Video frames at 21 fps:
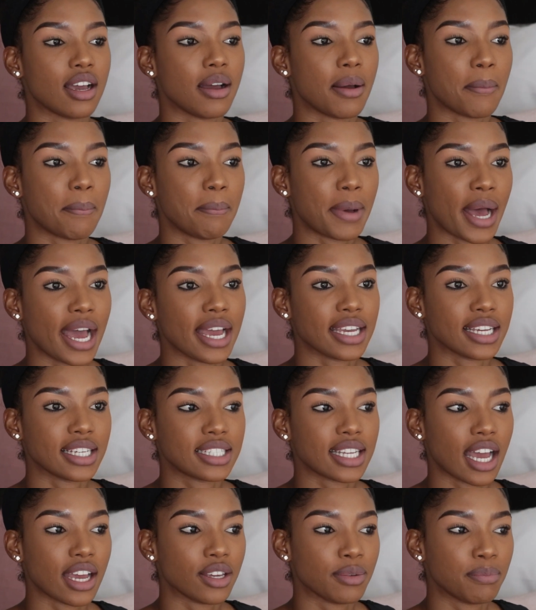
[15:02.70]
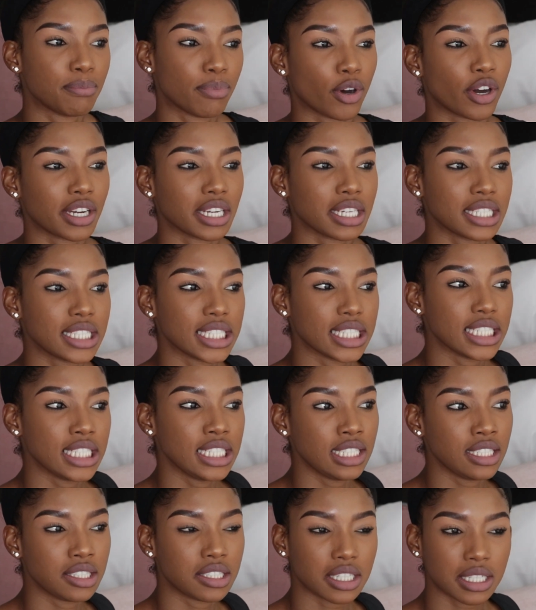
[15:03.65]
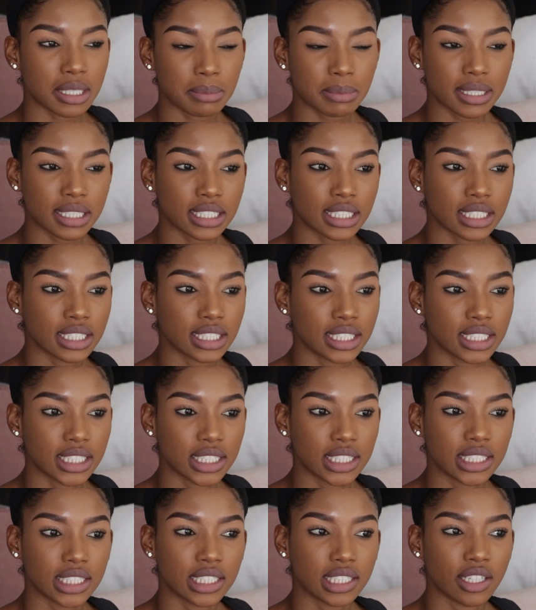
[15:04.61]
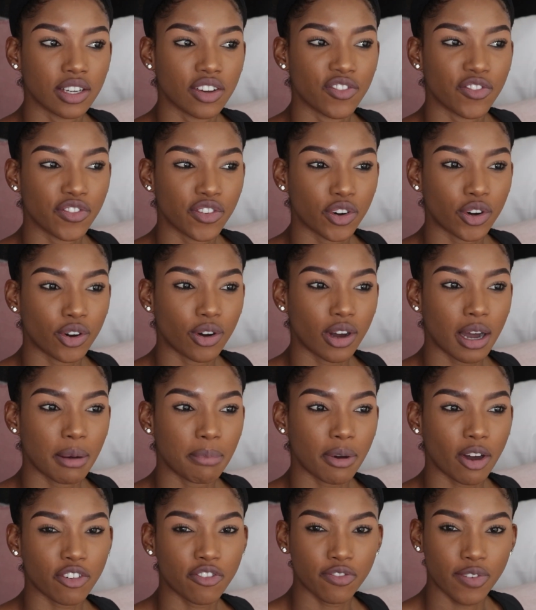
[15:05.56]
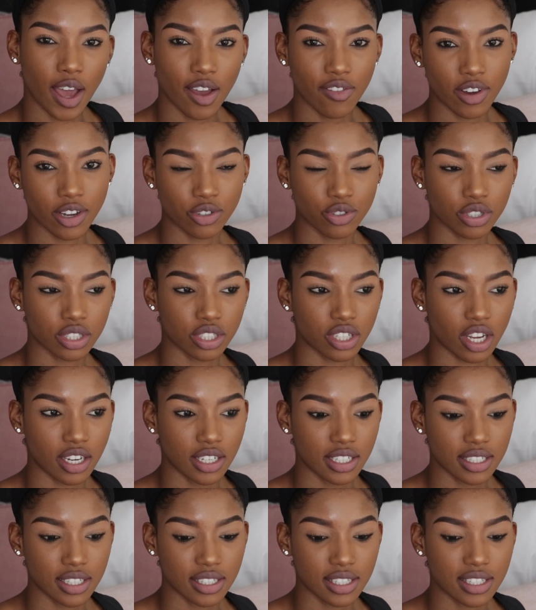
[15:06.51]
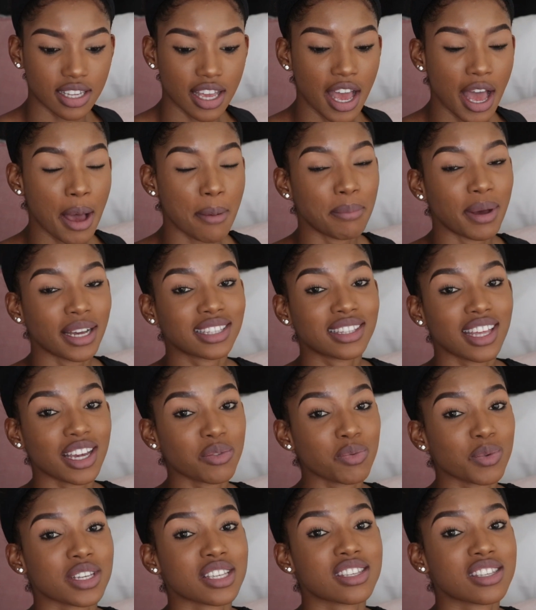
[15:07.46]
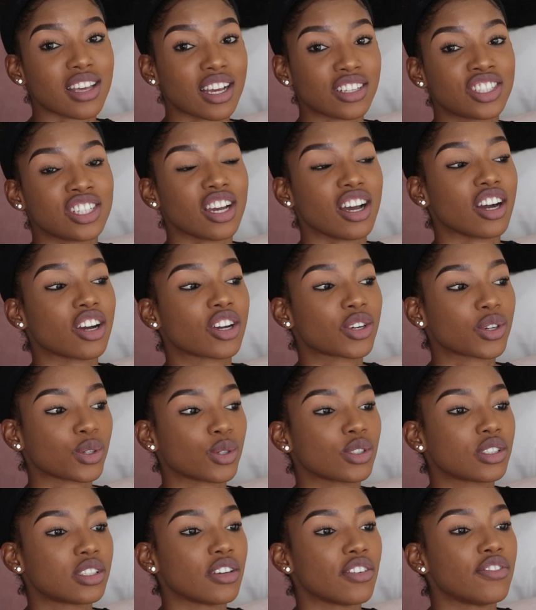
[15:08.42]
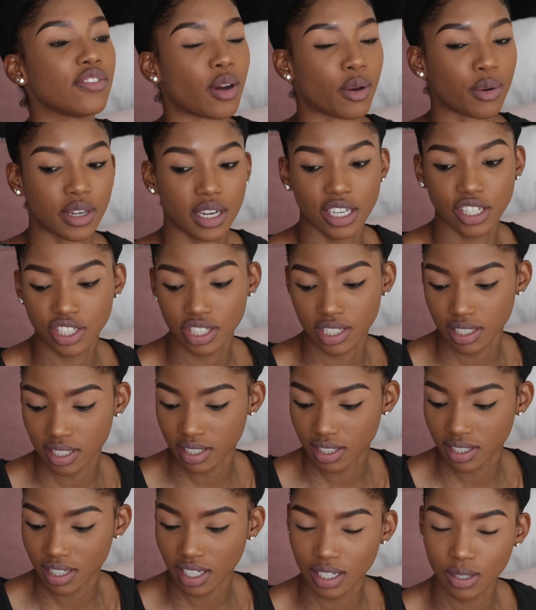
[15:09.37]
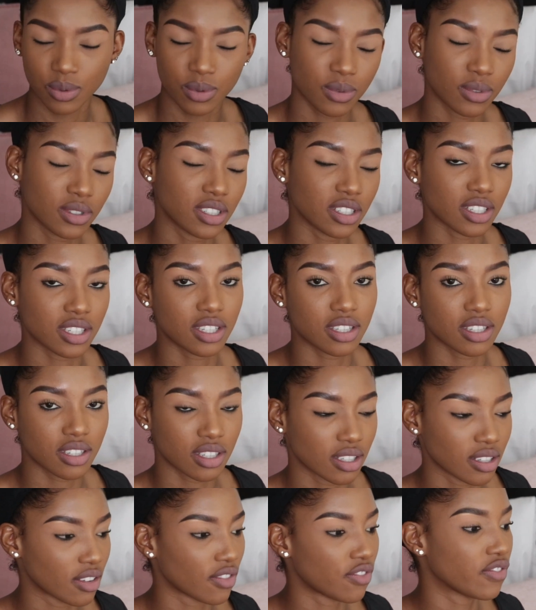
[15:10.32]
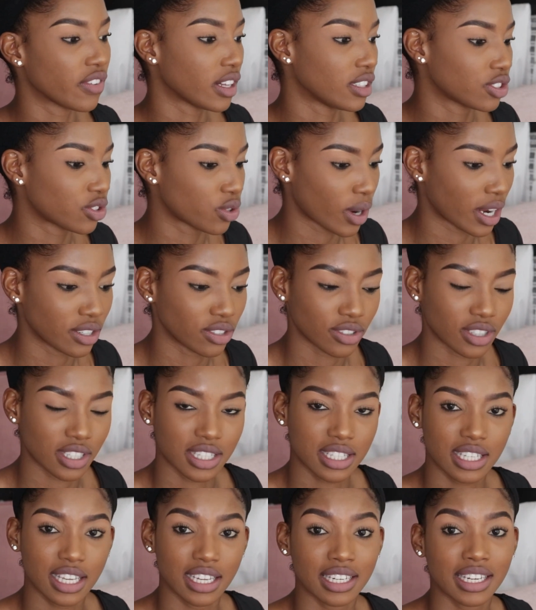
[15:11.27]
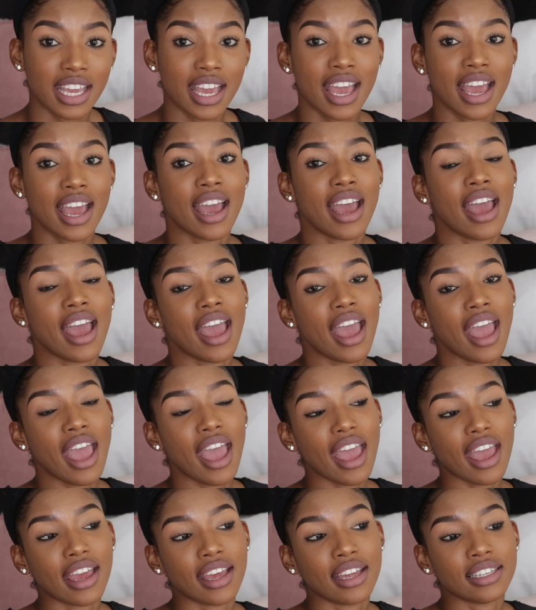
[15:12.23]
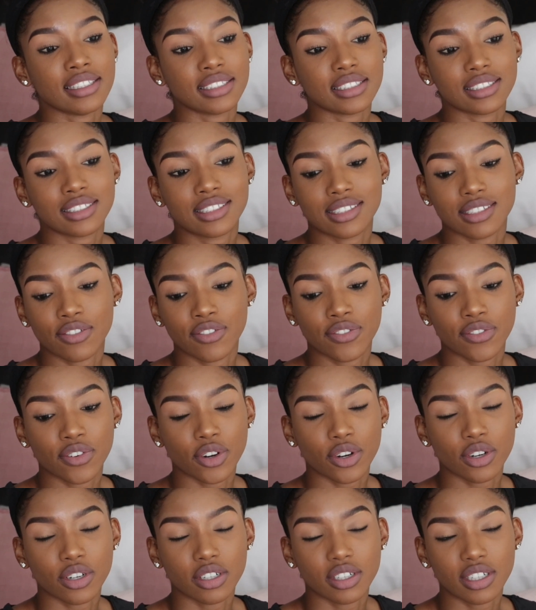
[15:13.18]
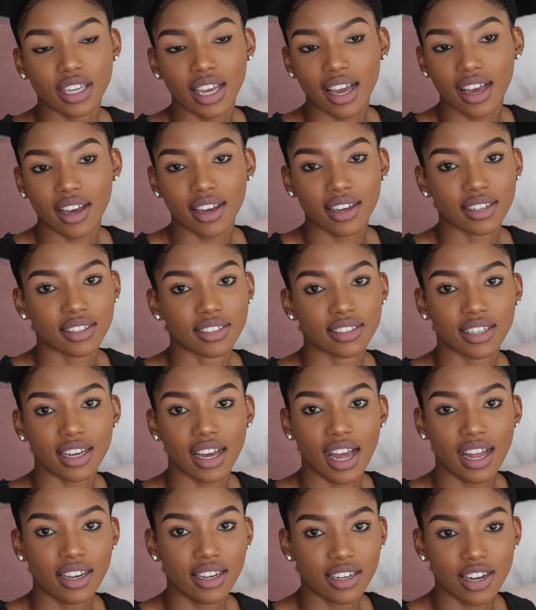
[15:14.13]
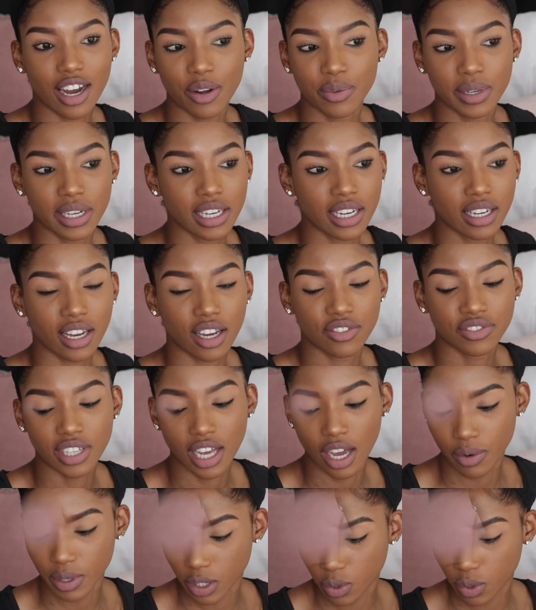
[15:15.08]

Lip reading: buy it, I bought it in Durban for about $500, but that was such a good foundation. It just felt right on the skin, and I really loved how it